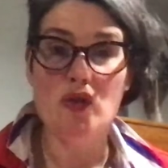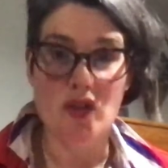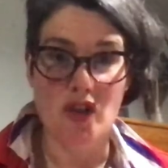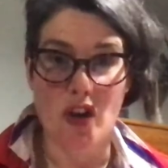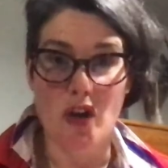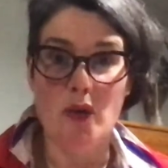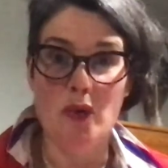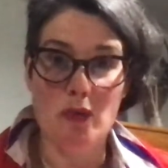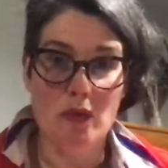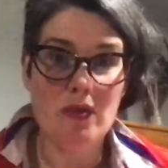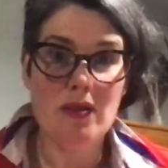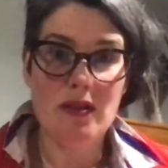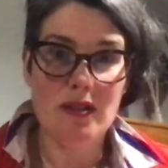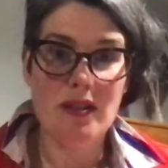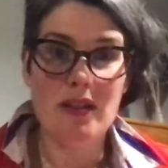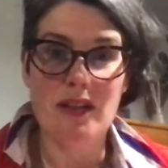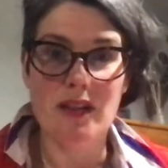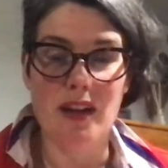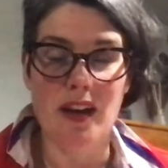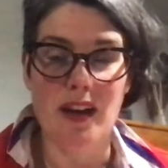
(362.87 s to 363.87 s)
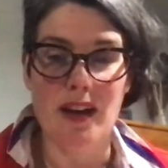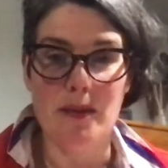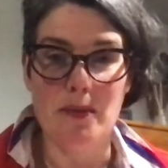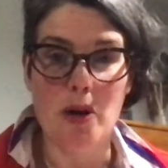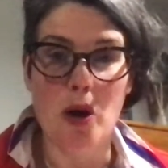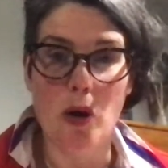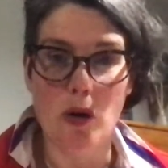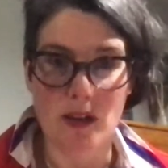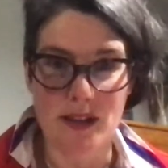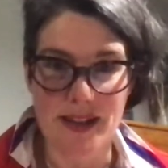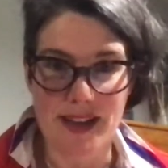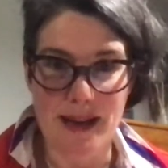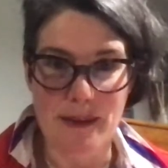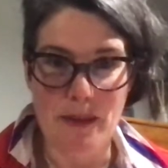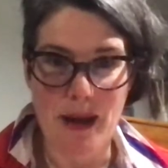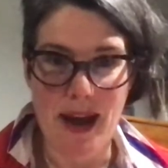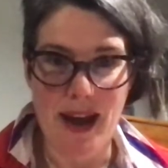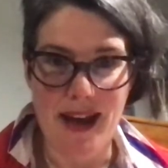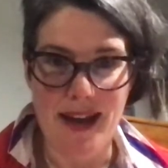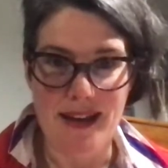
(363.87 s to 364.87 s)
no um, holiday
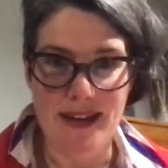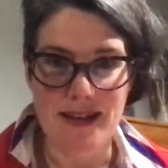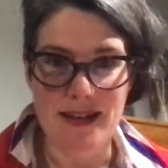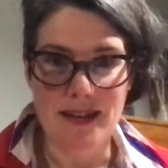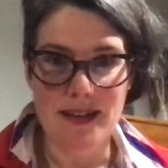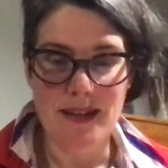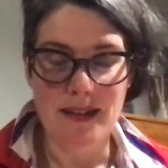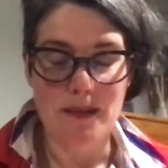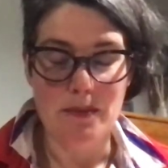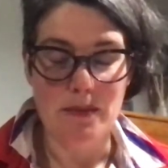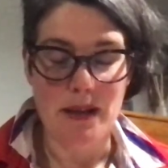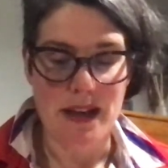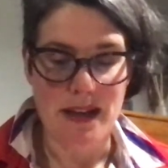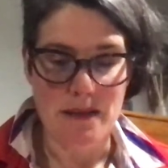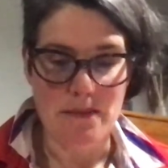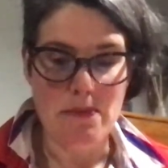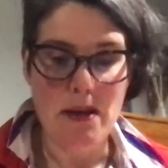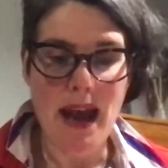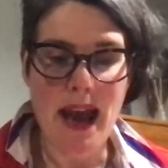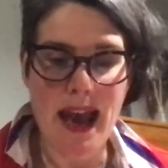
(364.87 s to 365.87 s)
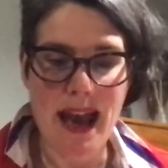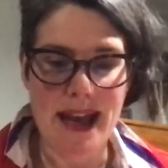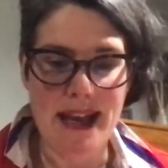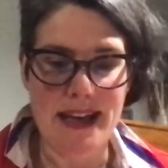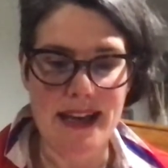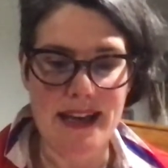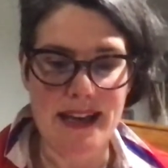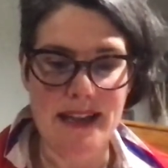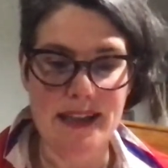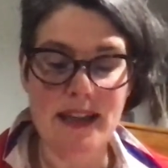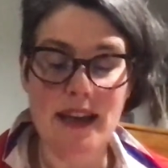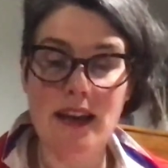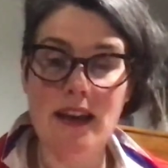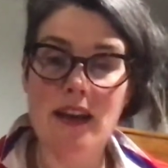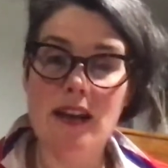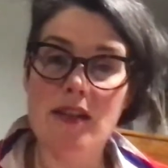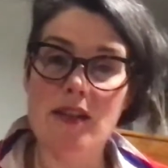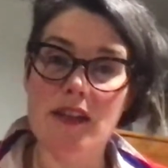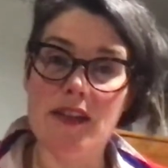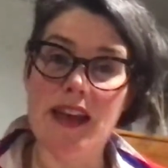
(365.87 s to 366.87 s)
pay being paid,
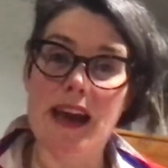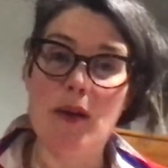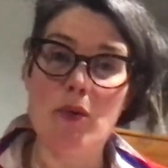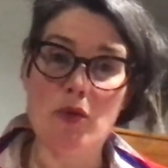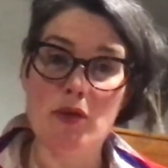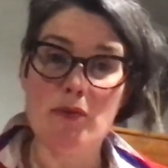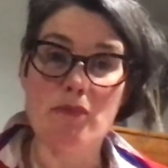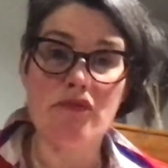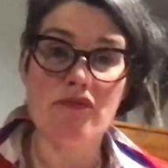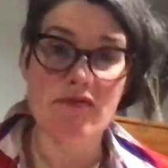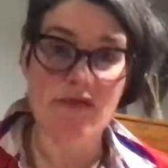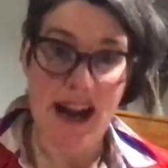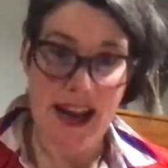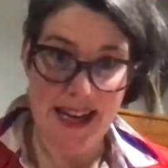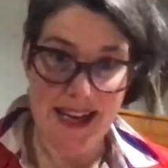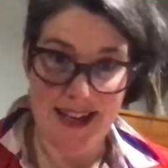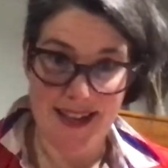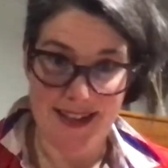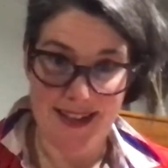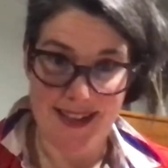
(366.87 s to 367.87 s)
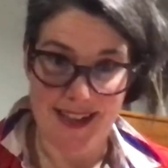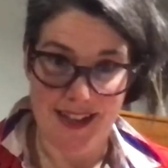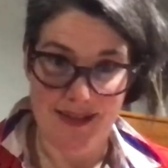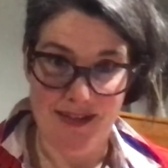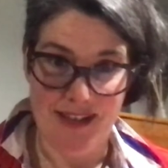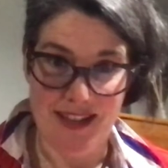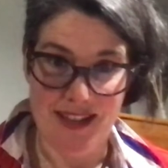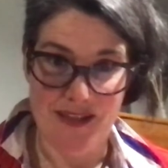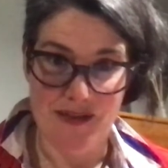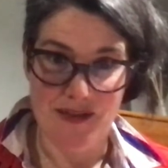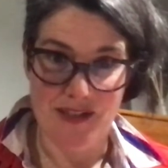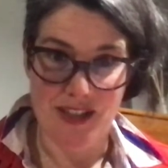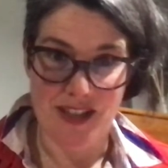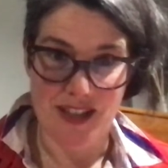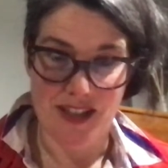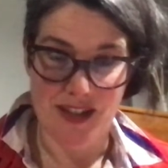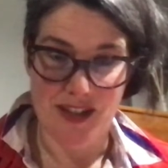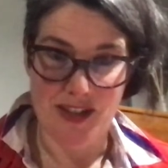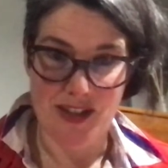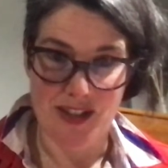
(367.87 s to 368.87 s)
that that would break a series of
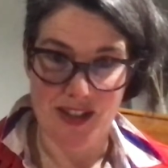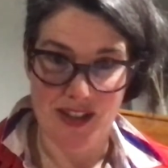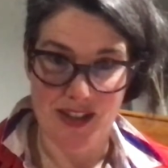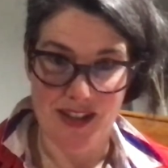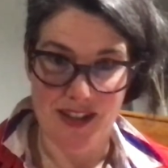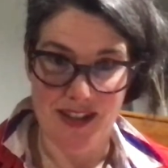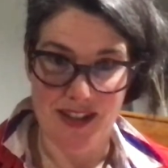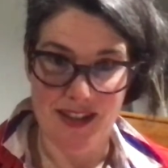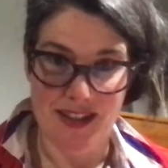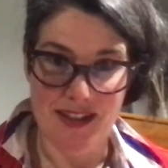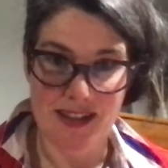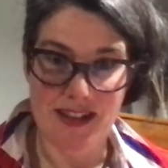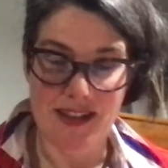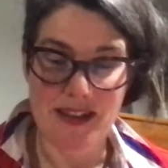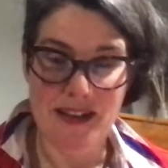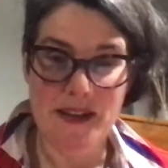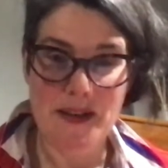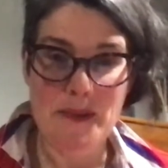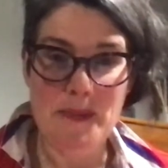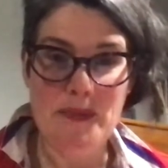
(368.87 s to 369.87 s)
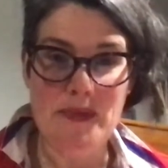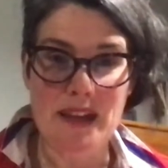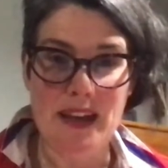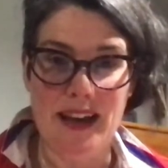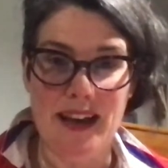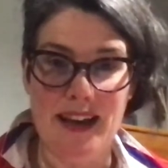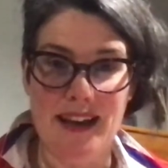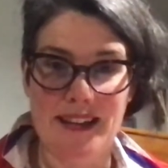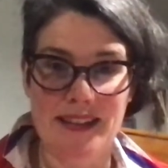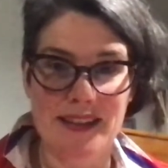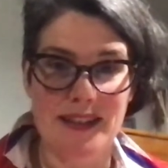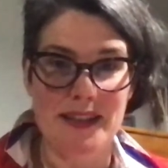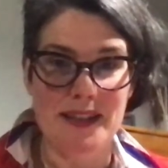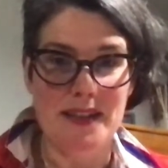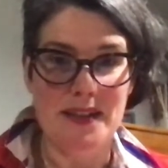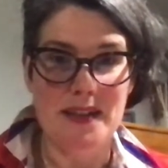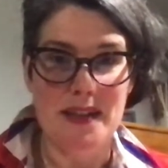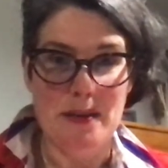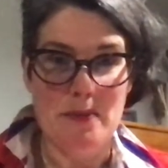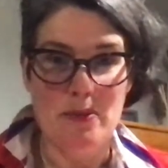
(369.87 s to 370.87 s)
deductions and um,
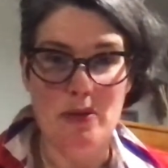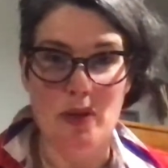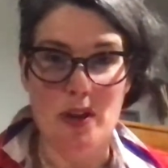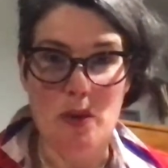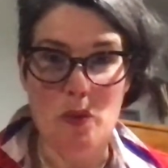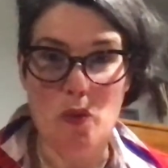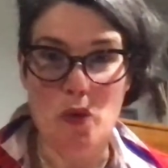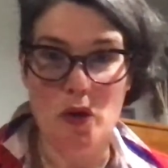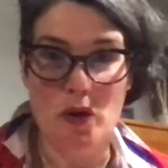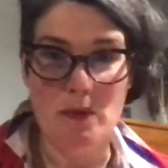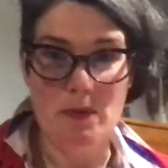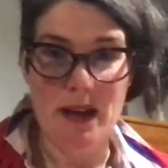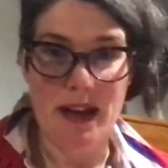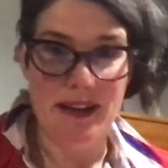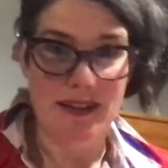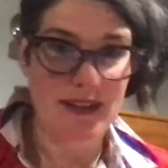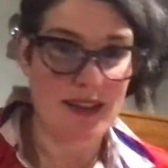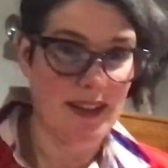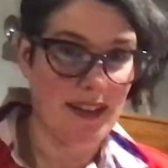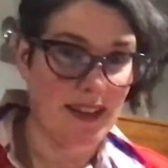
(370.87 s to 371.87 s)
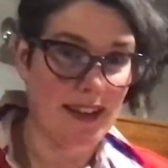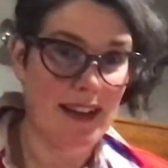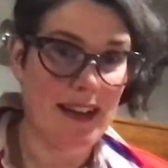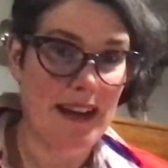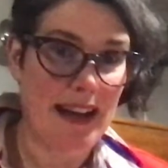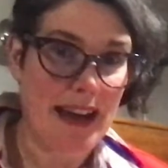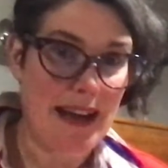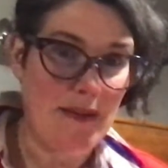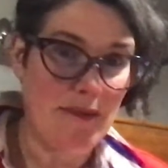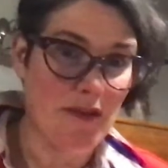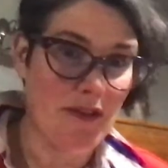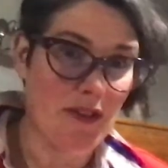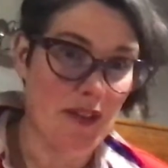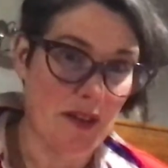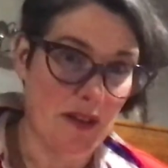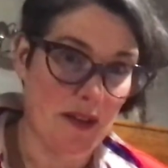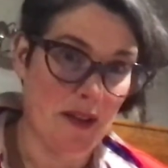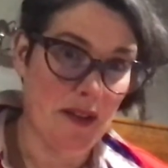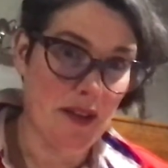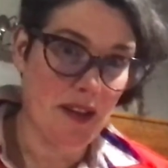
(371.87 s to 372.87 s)
the employee wouldn't be able to claim
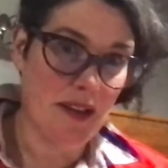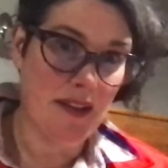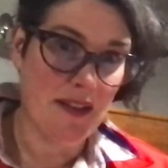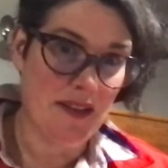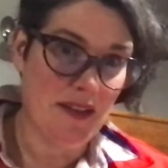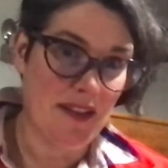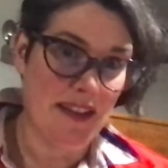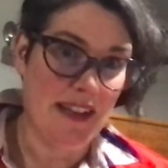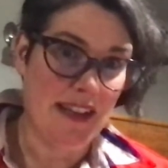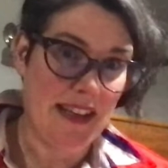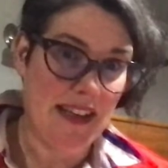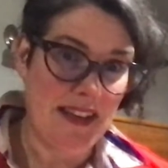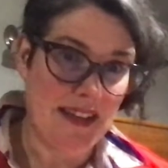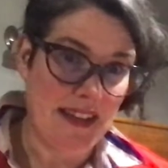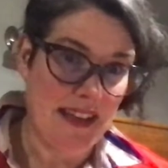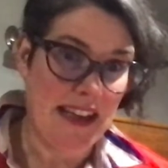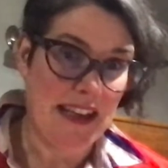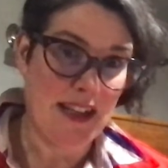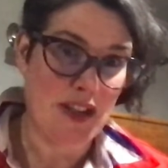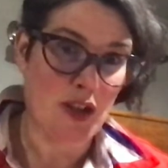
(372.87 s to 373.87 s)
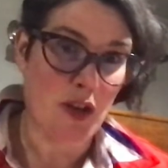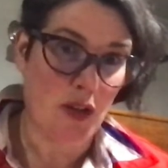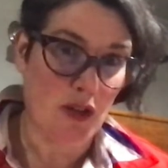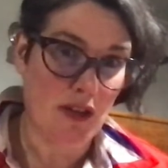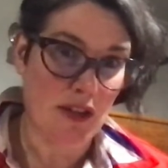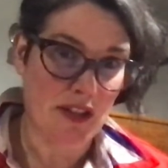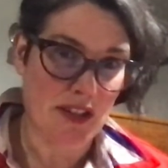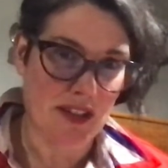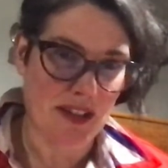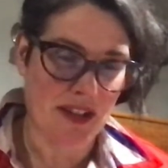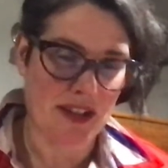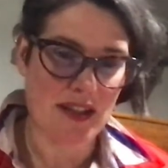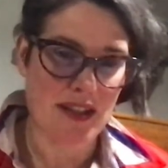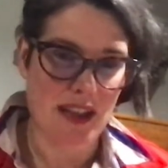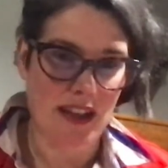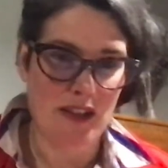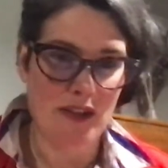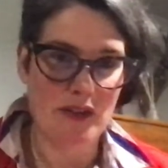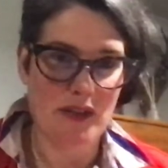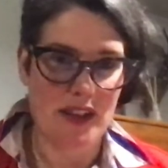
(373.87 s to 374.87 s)
for the, the historical
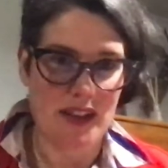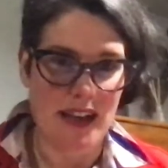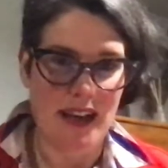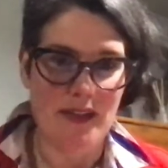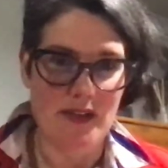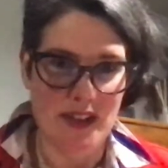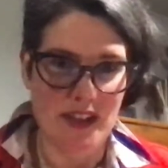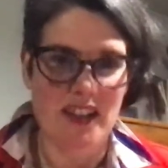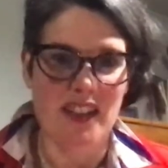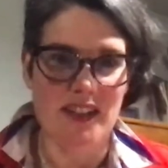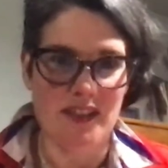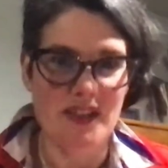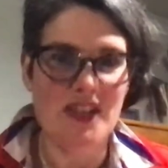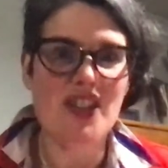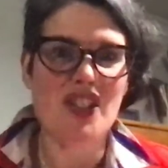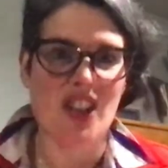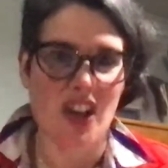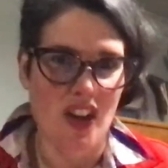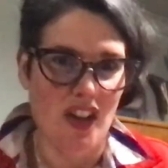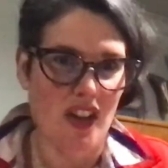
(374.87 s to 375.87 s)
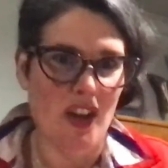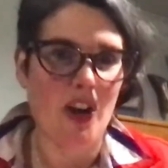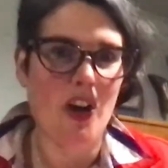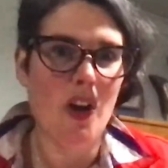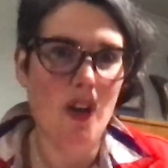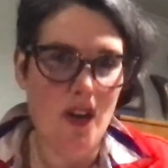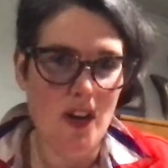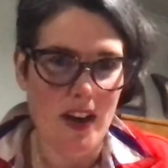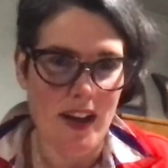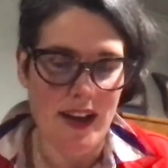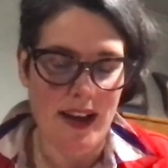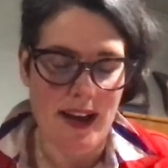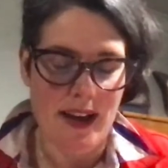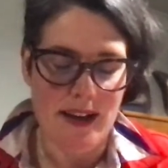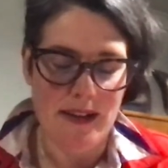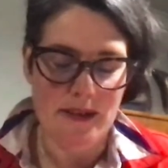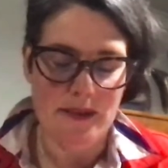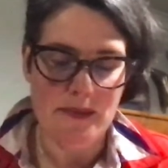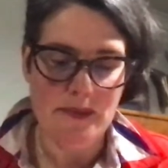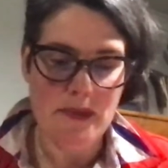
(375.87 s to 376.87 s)
stuff. They'd have to kind of start the clock again.